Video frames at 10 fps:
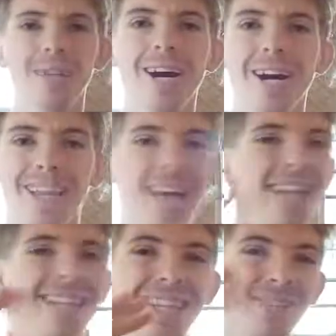Uh,
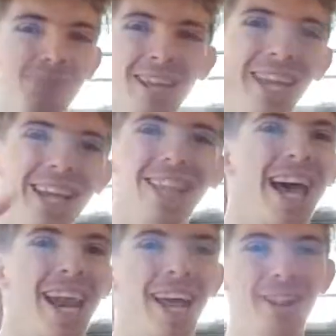that we can get
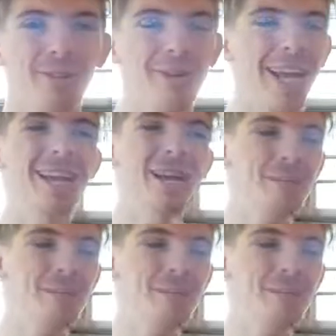that out of the way.